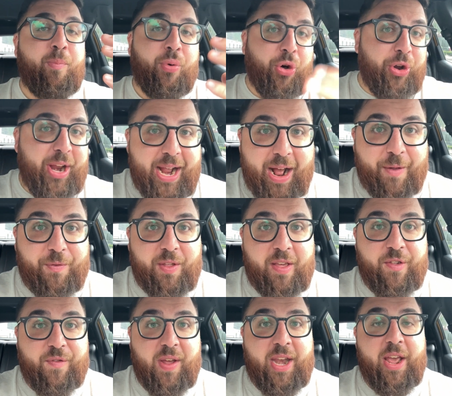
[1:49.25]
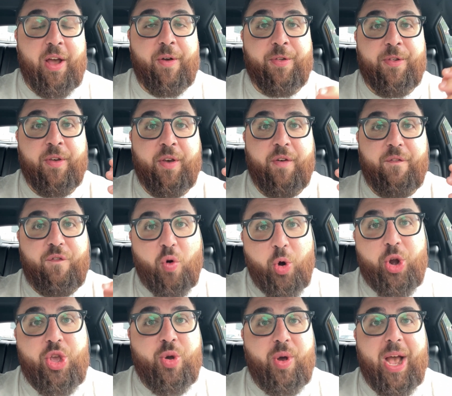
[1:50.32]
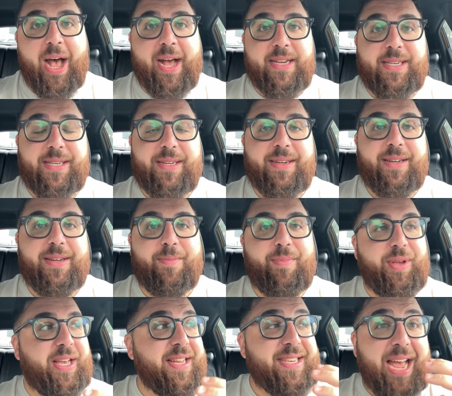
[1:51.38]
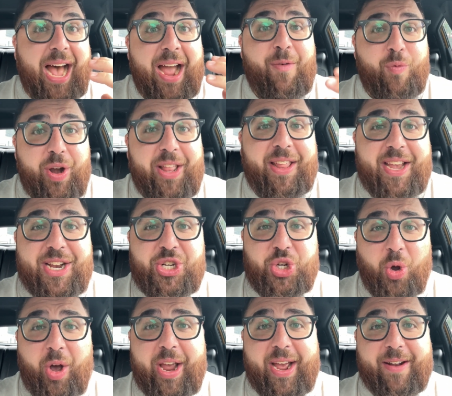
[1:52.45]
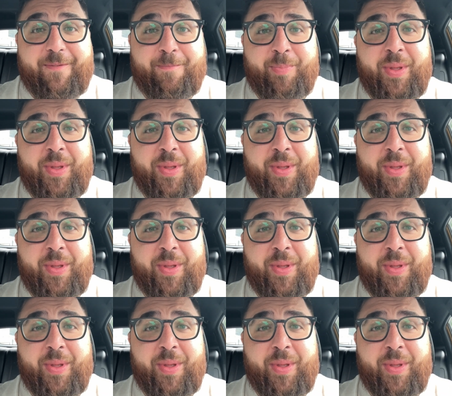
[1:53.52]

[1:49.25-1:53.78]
putting out these videos for you guys, because I really enjoy it.